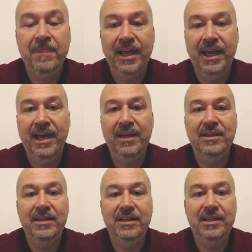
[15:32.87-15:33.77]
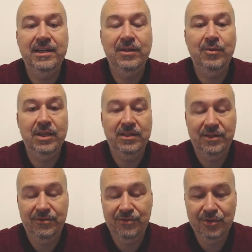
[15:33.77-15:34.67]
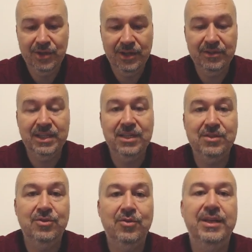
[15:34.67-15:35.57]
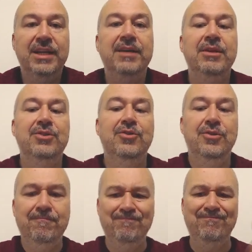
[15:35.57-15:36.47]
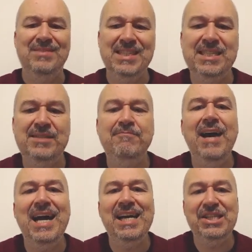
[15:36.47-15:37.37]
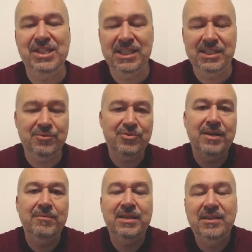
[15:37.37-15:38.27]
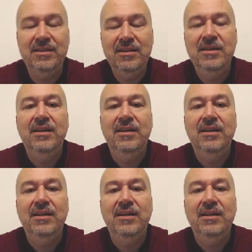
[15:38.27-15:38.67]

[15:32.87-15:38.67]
And well, if you haven't done so already, make sure you smash that subscribe button.